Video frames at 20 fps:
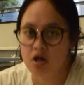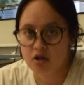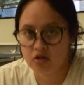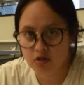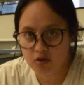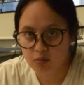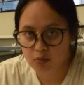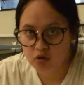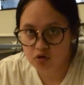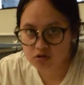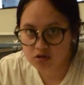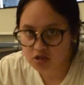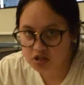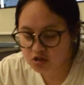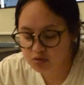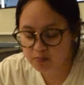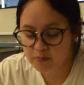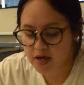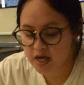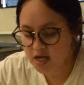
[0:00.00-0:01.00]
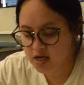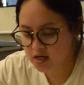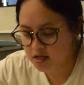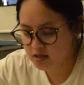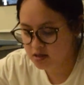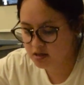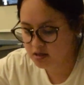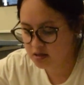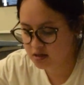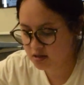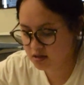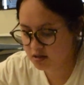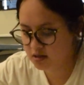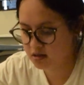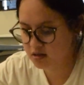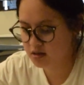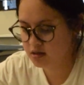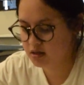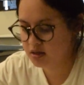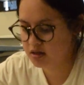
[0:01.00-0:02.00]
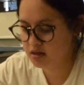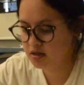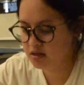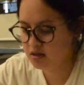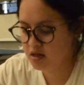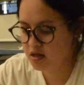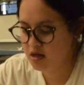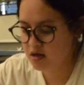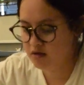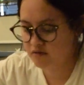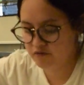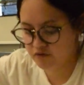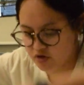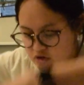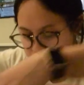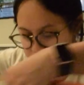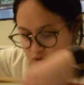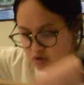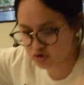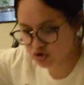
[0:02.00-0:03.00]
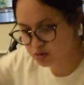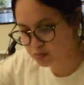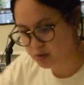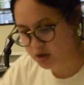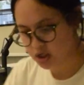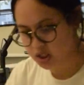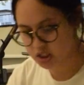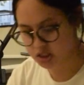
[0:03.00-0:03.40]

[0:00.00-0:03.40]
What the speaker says: The mold is made for the most part.